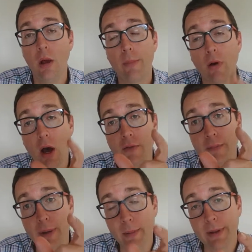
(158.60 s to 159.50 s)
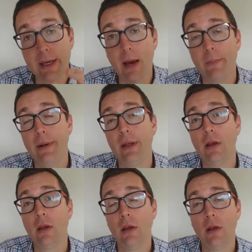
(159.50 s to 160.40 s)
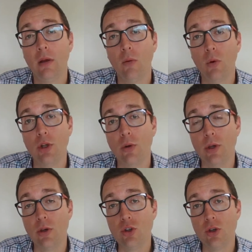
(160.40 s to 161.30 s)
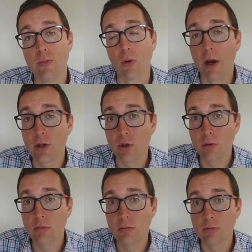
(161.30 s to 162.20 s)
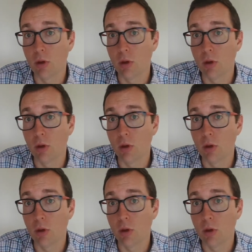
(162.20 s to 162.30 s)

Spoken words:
Private and public company, we do a YouTube, or I do,